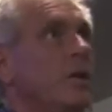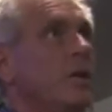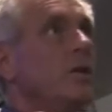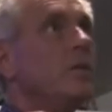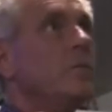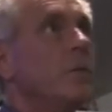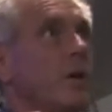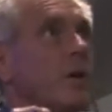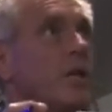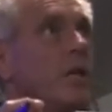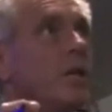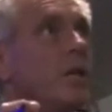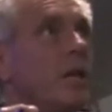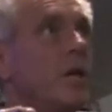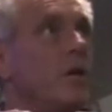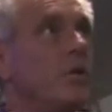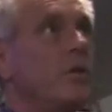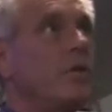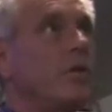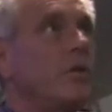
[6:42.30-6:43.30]
in the body and
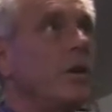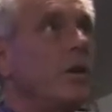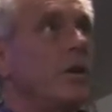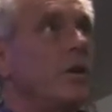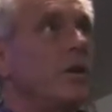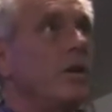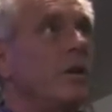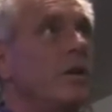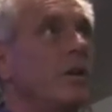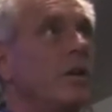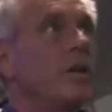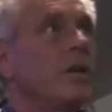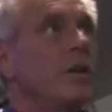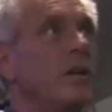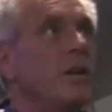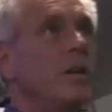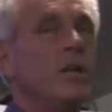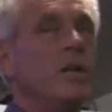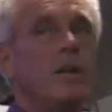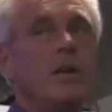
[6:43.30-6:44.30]
how a trainer
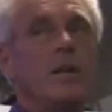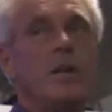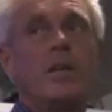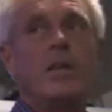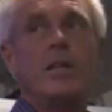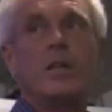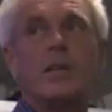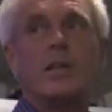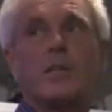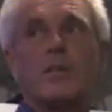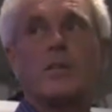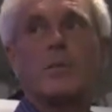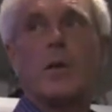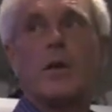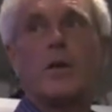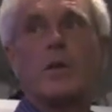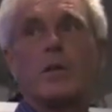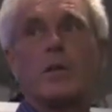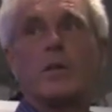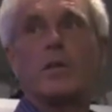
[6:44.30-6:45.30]
thinks
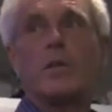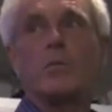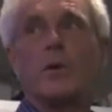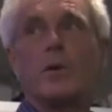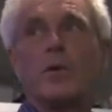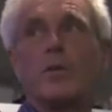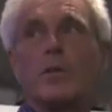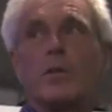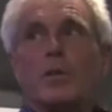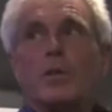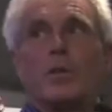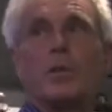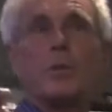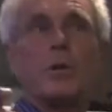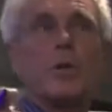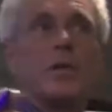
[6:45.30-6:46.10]
about emotion in the